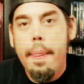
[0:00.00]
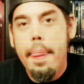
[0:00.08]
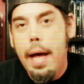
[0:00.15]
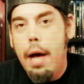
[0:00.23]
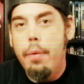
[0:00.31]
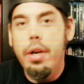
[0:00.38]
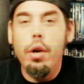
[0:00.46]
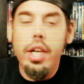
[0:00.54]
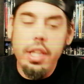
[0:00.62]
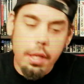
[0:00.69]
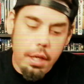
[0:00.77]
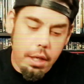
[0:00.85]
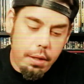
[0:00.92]
We don't
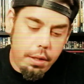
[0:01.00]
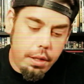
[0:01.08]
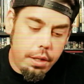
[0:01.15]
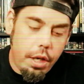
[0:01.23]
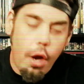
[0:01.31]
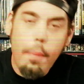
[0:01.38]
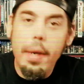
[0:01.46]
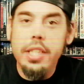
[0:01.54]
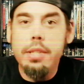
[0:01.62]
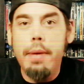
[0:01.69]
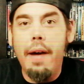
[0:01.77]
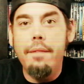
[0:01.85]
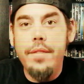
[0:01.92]
get to know much
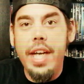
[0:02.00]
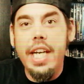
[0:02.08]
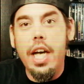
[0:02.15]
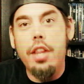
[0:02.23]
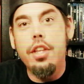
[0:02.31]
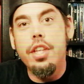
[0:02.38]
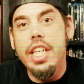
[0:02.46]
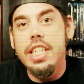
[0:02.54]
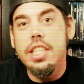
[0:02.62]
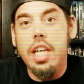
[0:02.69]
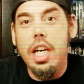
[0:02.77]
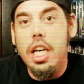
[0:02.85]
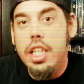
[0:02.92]
about Vic other than he's
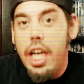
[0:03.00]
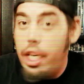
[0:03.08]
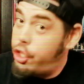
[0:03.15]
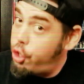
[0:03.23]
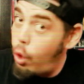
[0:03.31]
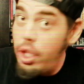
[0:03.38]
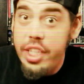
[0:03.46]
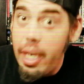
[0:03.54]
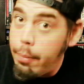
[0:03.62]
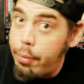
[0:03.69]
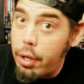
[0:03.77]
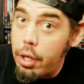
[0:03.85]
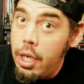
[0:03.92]
got a short
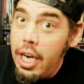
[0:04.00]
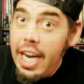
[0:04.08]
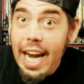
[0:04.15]
temper